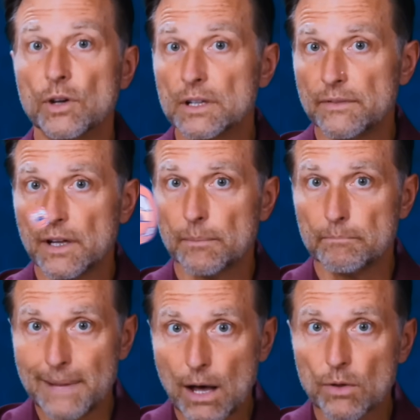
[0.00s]
can develop
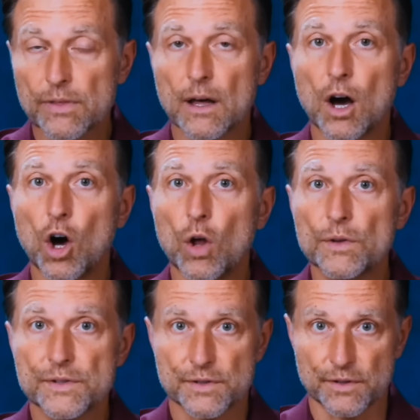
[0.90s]
mouth
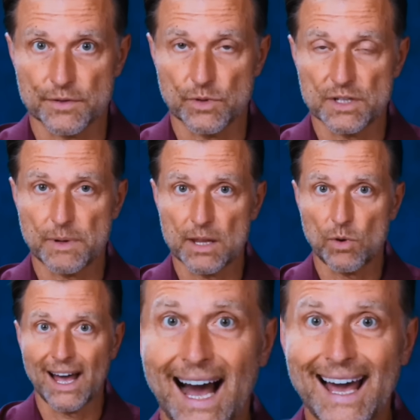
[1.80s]
ulcers, which, by the
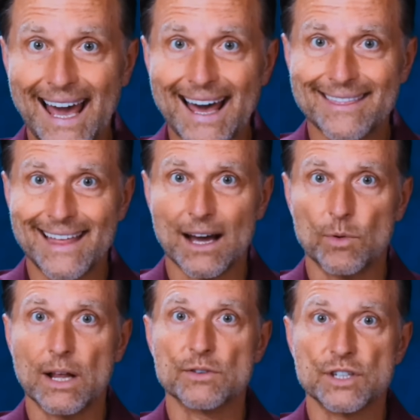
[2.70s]
way, I had that
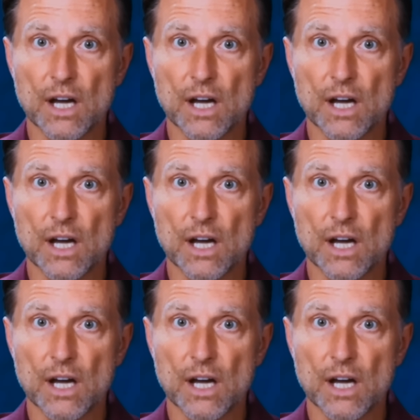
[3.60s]
when I was